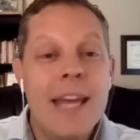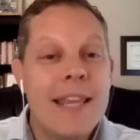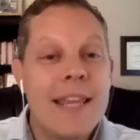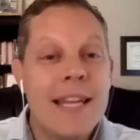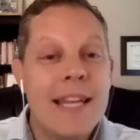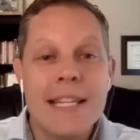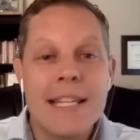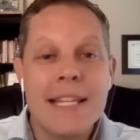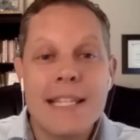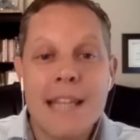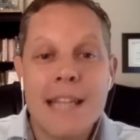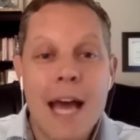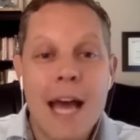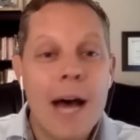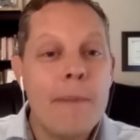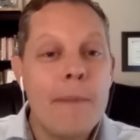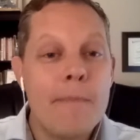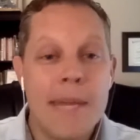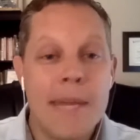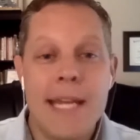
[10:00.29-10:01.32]
that does
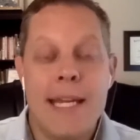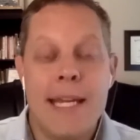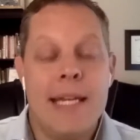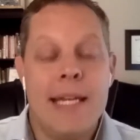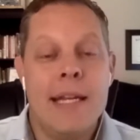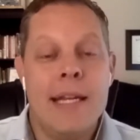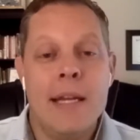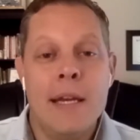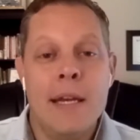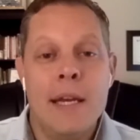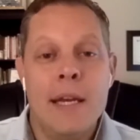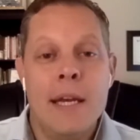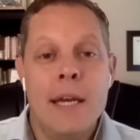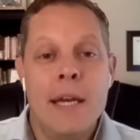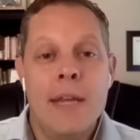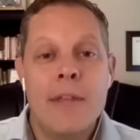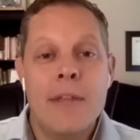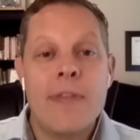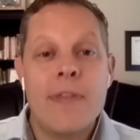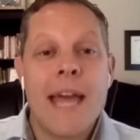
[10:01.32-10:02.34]
not mean
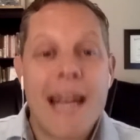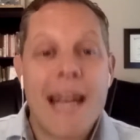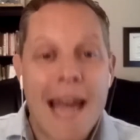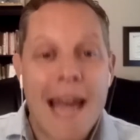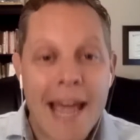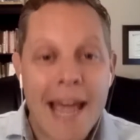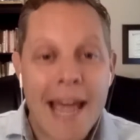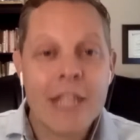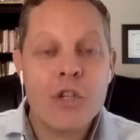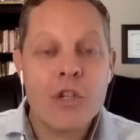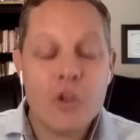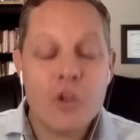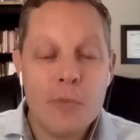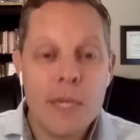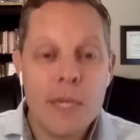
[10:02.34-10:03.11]
that that has to be